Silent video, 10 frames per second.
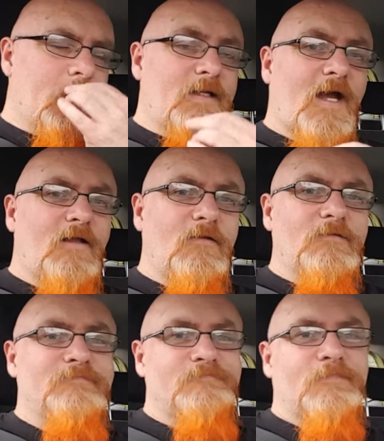Niall,
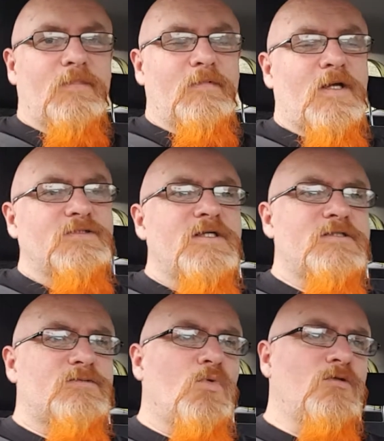as
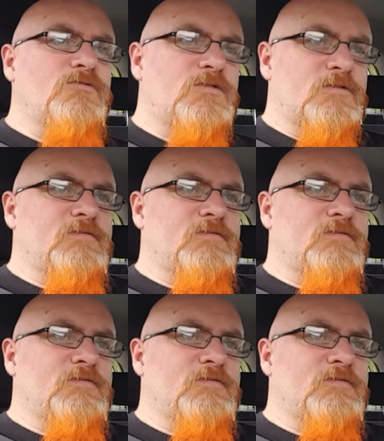his wont,